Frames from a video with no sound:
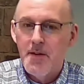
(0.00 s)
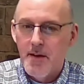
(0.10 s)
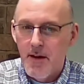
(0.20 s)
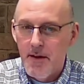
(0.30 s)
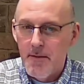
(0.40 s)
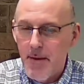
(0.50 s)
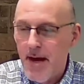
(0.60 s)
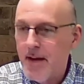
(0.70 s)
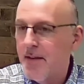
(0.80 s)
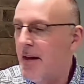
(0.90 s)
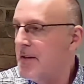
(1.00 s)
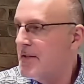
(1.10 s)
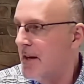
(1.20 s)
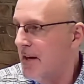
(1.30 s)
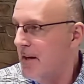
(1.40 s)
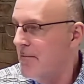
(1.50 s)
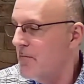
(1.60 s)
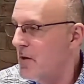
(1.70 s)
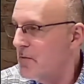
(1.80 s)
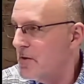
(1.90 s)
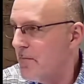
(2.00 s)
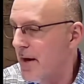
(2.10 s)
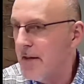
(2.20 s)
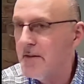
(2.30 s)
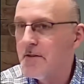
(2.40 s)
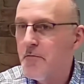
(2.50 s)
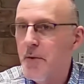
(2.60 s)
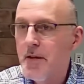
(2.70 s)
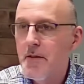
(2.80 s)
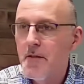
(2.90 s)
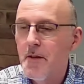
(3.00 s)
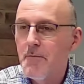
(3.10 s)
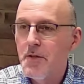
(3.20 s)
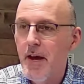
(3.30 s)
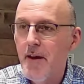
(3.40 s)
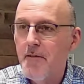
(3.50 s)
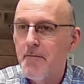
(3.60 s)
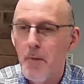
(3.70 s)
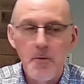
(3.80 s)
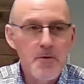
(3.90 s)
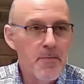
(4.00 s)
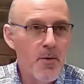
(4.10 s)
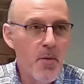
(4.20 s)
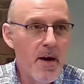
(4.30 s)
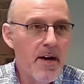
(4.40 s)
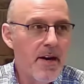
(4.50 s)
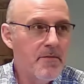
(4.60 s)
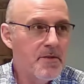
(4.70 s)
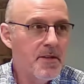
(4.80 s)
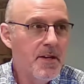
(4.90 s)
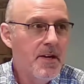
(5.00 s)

Back in that time, it was the practice of many of them to have multiple wives.